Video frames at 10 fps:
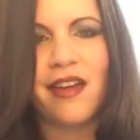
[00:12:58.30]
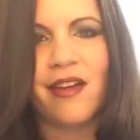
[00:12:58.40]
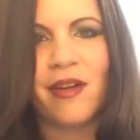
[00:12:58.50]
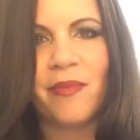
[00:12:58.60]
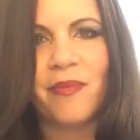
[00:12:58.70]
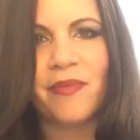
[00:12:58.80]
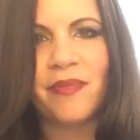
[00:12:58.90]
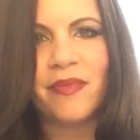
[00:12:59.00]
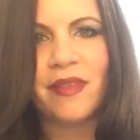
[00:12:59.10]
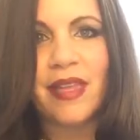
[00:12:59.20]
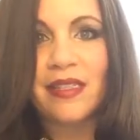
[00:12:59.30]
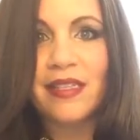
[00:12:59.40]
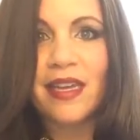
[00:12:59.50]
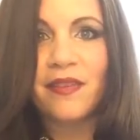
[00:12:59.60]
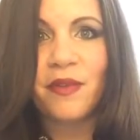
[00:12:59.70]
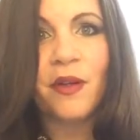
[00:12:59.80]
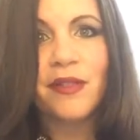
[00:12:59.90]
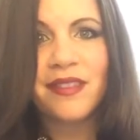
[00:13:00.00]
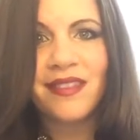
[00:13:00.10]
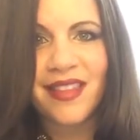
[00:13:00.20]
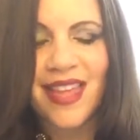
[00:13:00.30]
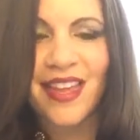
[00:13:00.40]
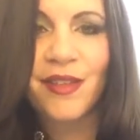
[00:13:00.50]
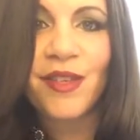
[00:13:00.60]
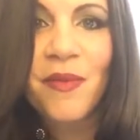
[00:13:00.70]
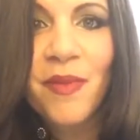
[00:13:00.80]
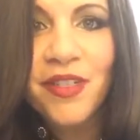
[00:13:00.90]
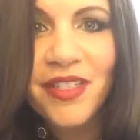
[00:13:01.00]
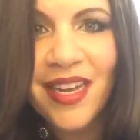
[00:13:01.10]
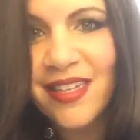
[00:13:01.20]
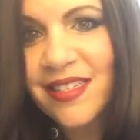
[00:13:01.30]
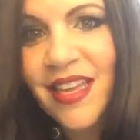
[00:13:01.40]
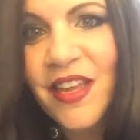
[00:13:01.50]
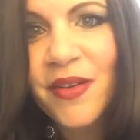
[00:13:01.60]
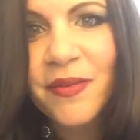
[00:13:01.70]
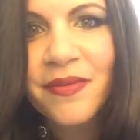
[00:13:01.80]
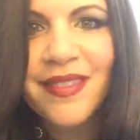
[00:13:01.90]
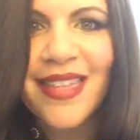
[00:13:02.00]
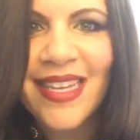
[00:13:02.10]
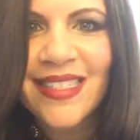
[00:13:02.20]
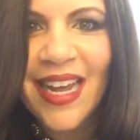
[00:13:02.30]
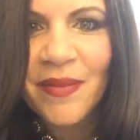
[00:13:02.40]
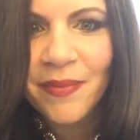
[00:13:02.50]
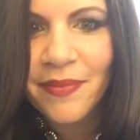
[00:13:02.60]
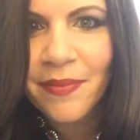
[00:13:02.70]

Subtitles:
That's it, folks. Thank you so much, and see you next time.